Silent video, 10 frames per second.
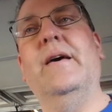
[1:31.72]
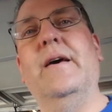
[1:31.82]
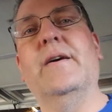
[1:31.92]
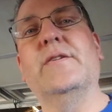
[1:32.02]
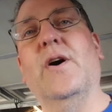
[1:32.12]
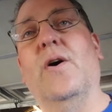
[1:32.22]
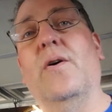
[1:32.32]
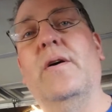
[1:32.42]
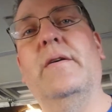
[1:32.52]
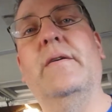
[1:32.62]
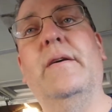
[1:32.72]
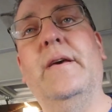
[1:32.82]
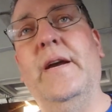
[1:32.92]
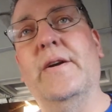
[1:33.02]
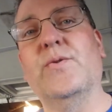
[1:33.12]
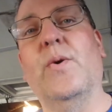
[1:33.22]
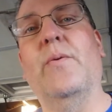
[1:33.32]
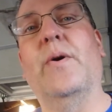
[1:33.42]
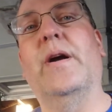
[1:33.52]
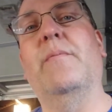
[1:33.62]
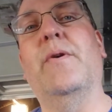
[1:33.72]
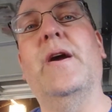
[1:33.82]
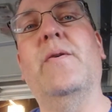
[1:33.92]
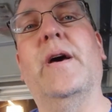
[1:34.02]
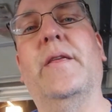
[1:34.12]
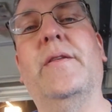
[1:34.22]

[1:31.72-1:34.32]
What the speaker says: So here's what we're going to bring with.